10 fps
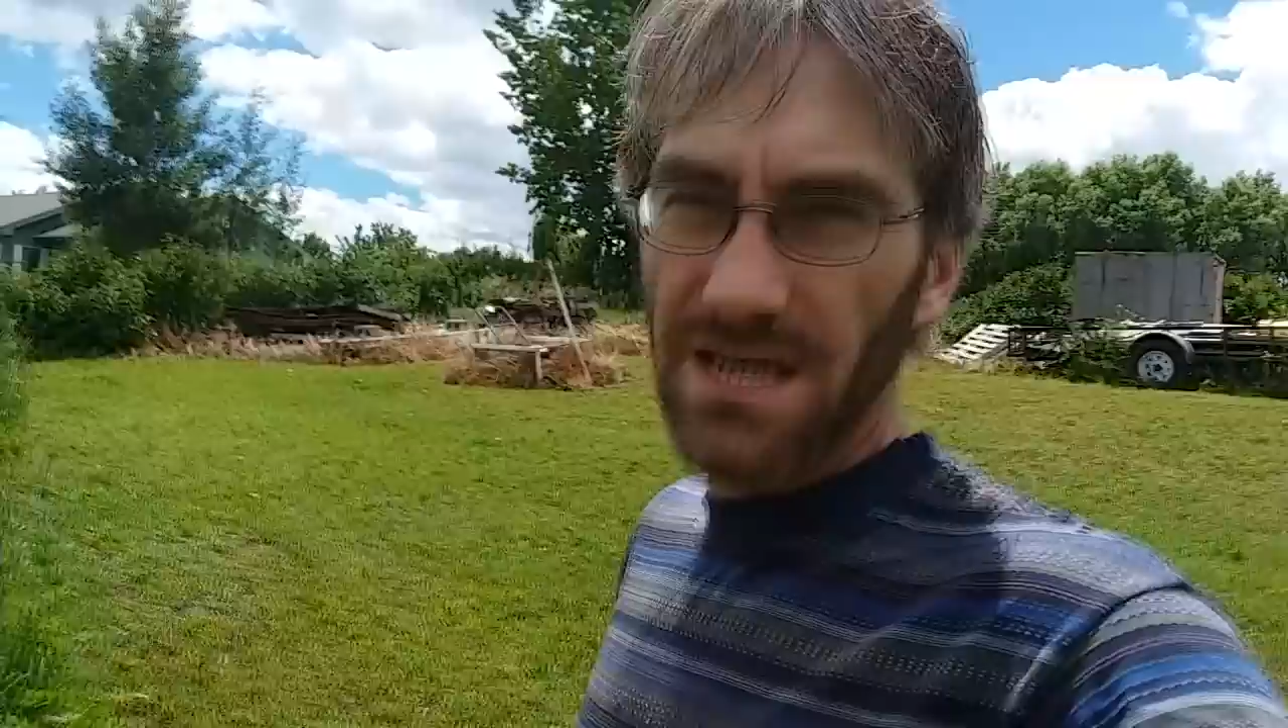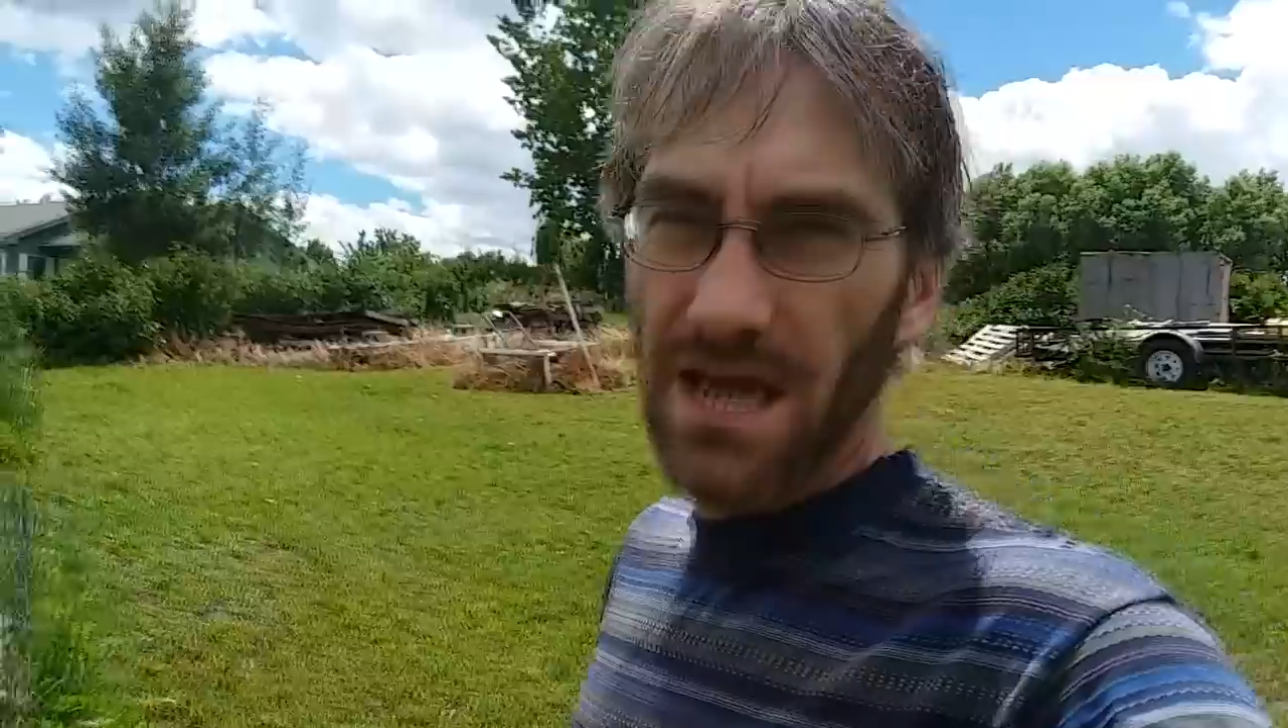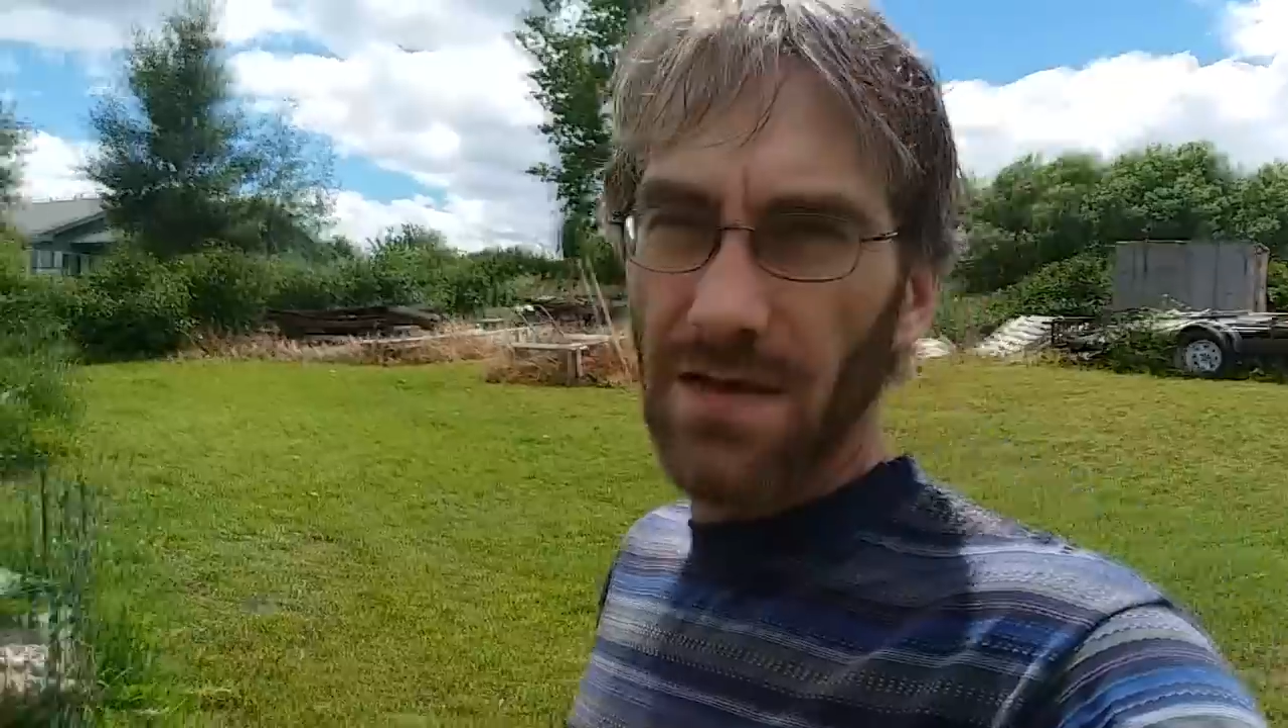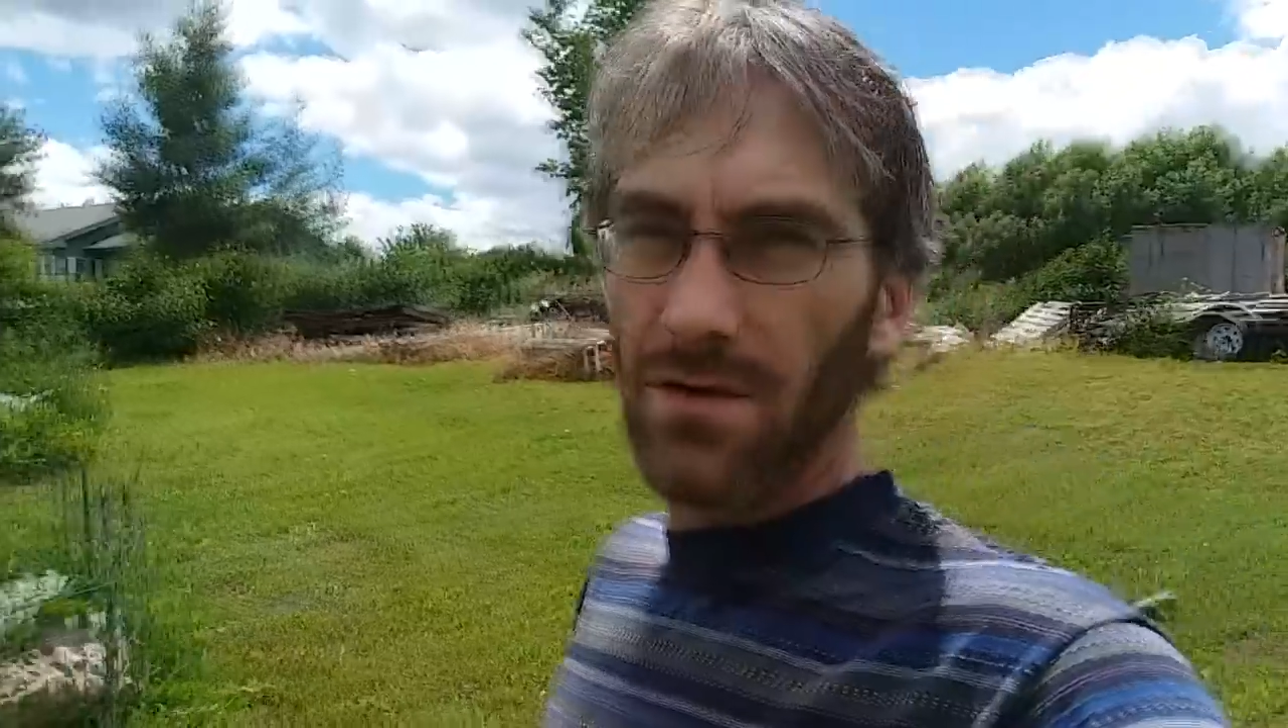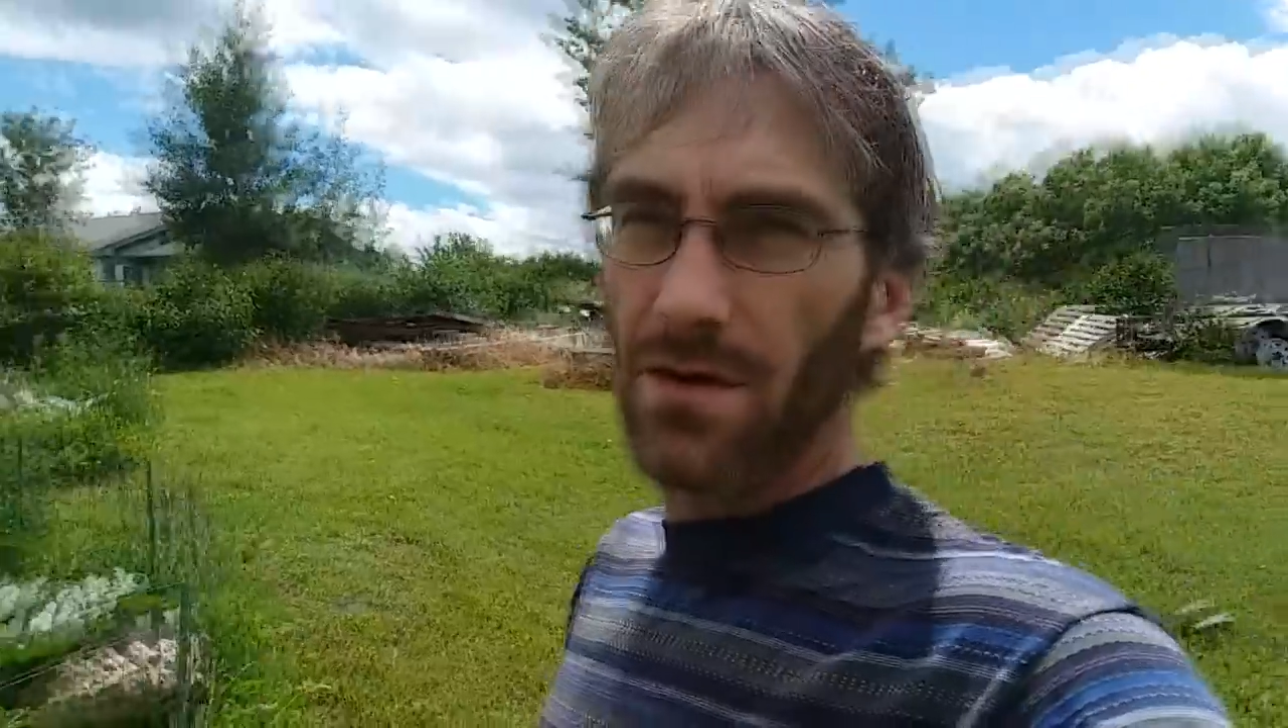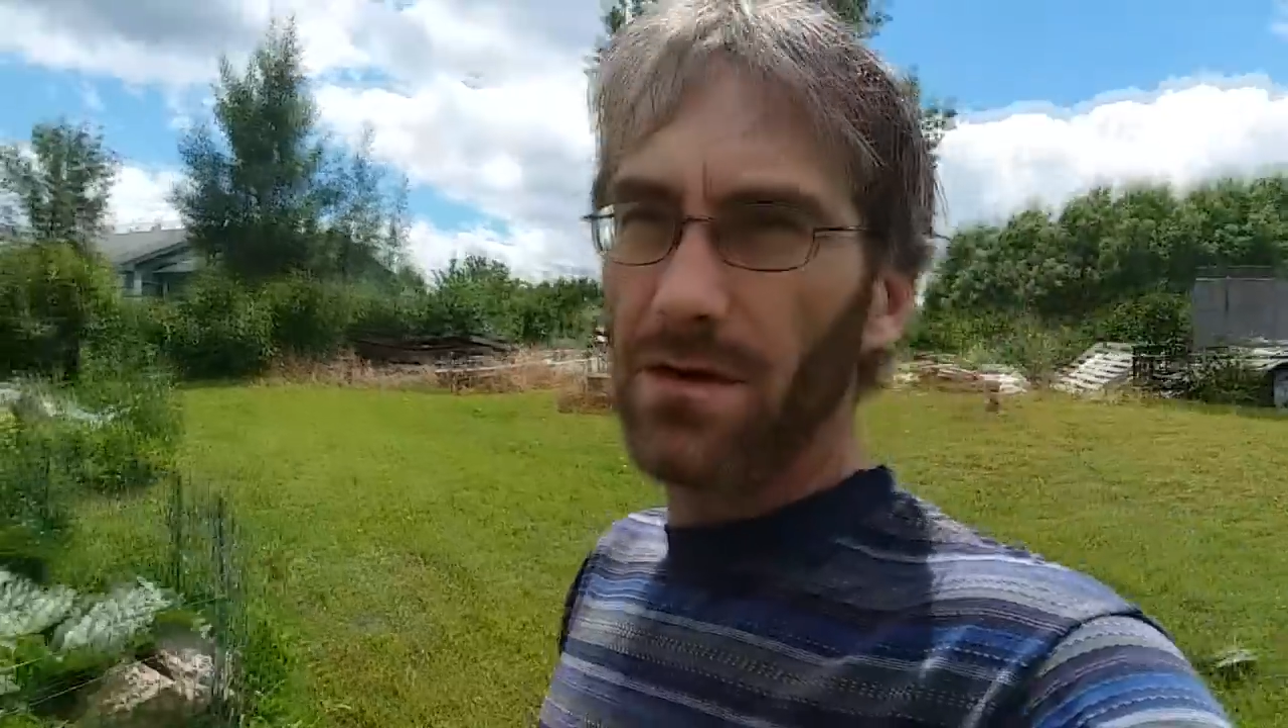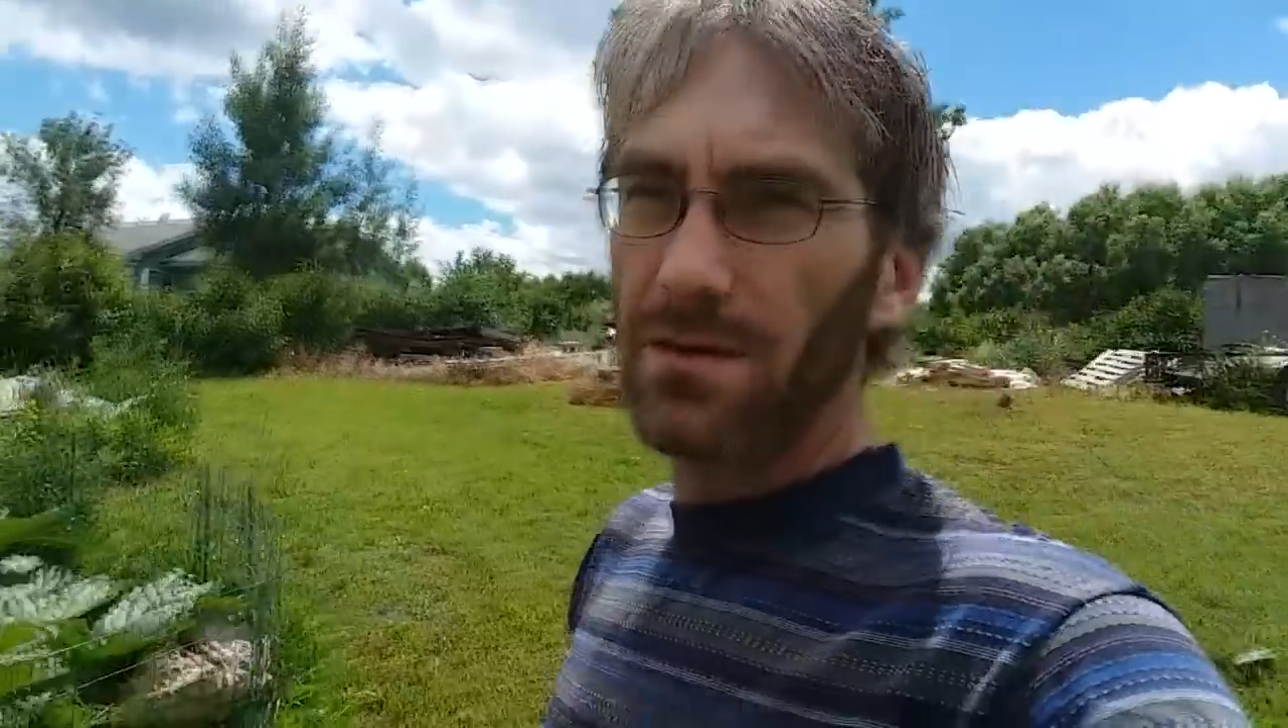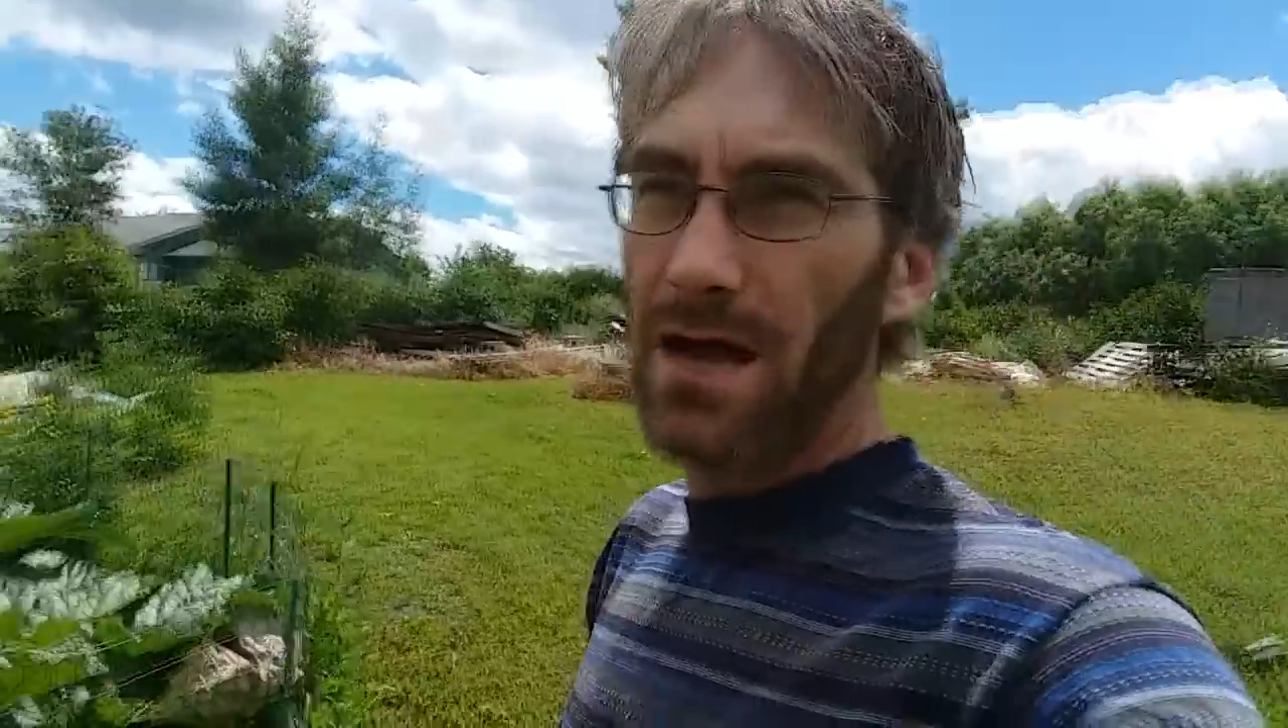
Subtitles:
together.